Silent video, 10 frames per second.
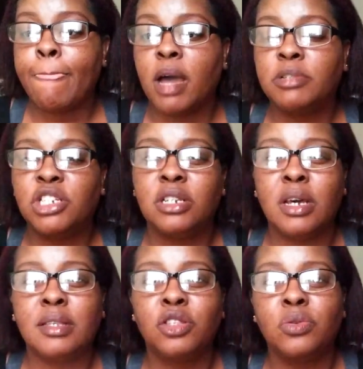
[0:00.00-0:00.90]
Um, she
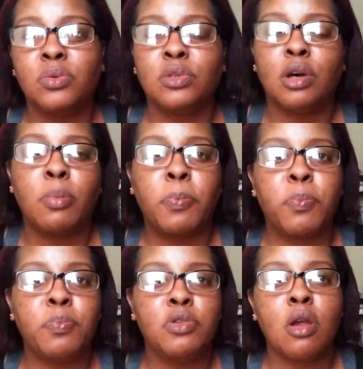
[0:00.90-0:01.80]
does do little,
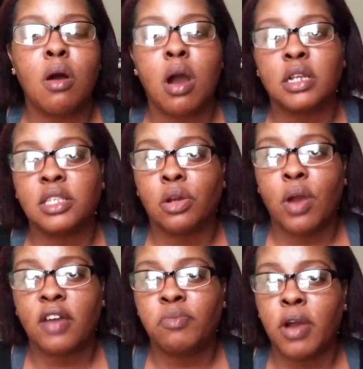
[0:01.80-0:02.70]
you know, arts and
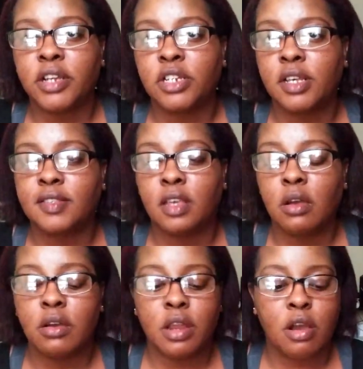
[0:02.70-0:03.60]
craft projects
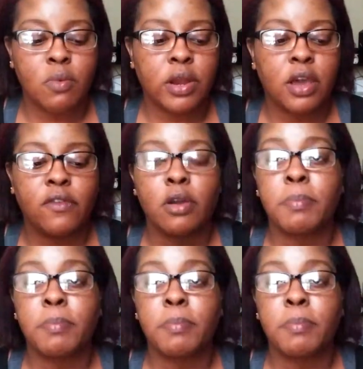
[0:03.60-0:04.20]
here and there or whatever.